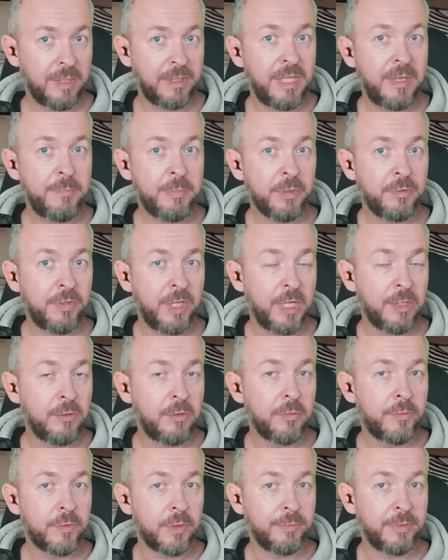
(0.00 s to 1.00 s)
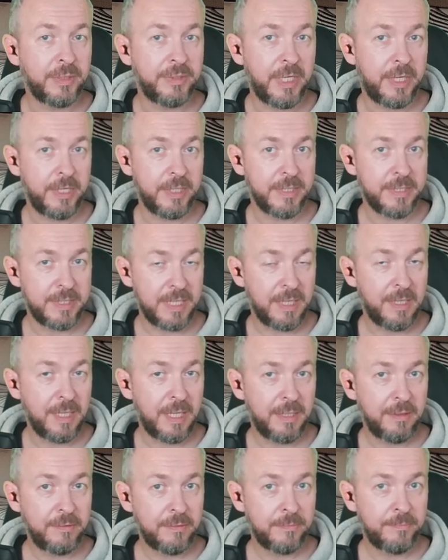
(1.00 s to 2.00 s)
that they protect you from the direct
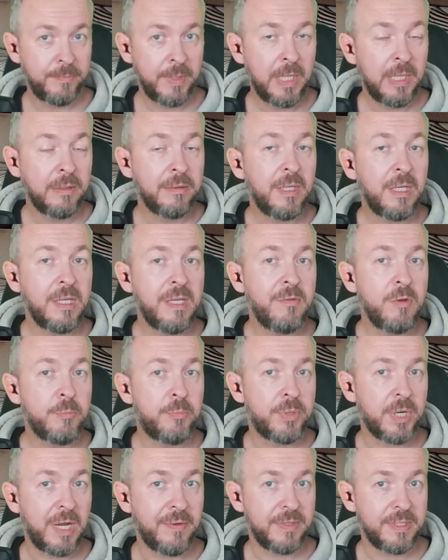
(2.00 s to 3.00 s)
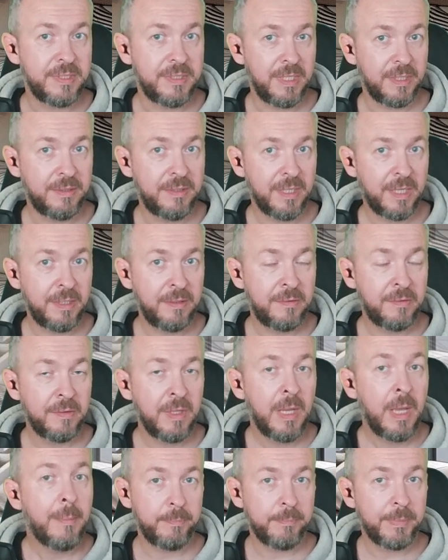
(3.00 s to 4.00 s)
sunlight. They give you privacy at night,
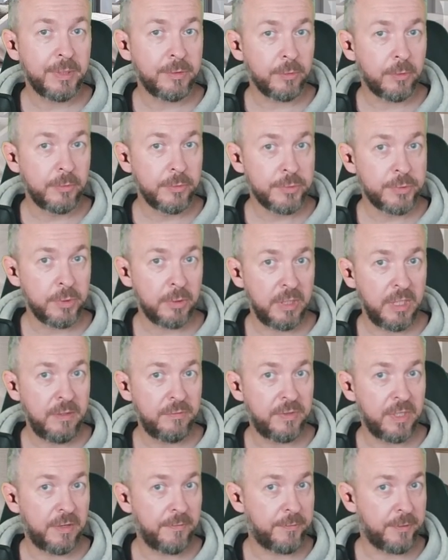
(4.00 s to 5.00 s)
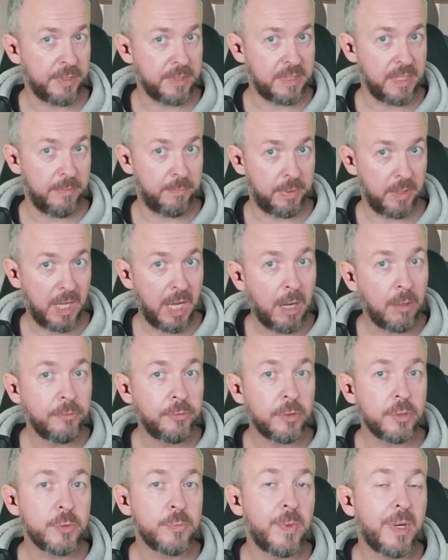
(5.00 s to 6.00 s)
but also if they are, for example,
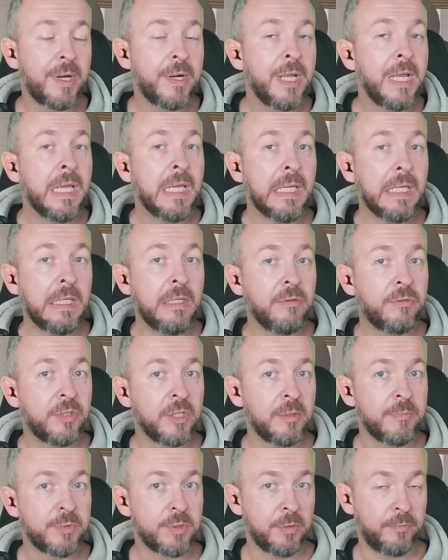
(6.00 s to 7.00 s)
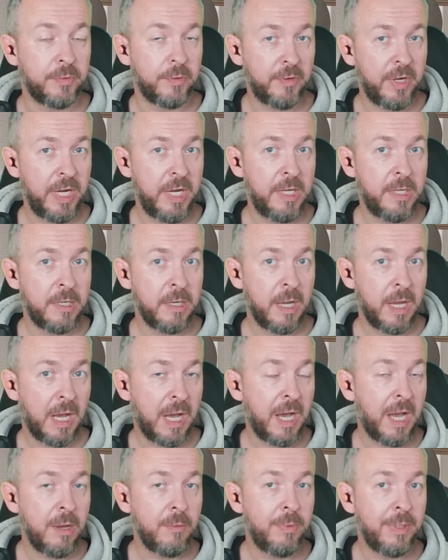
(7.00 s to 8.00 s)
outdoors one, in terms of the rain,
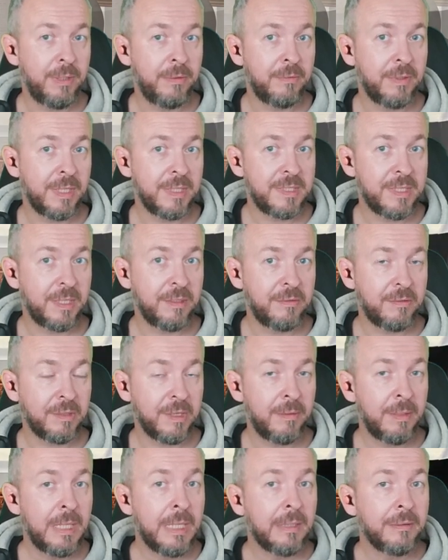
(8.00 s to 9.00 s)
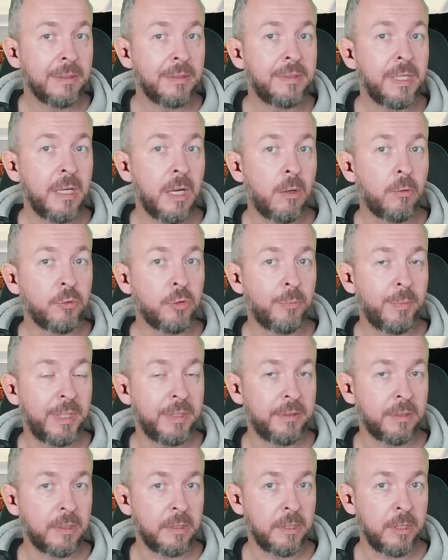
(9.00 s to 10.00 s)
high wind, etc., that they
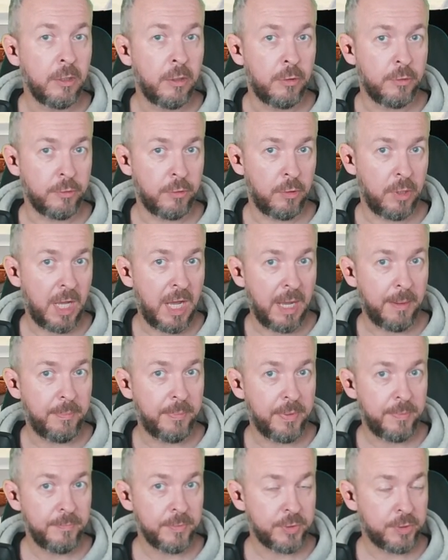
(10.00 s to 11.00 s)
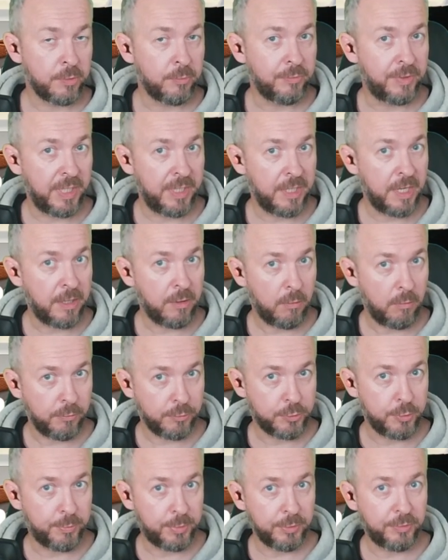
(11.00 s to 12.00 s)
automatically roll up, so they are
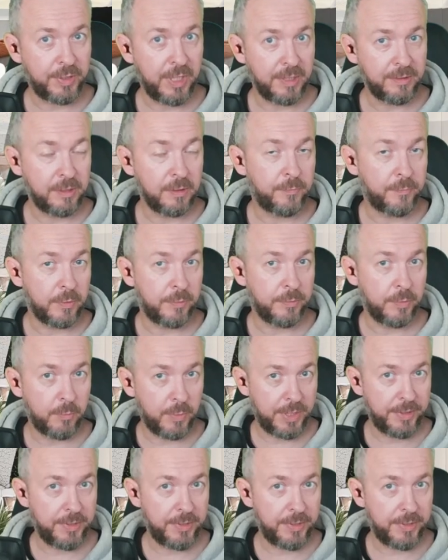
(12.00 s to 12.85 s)
also protected from the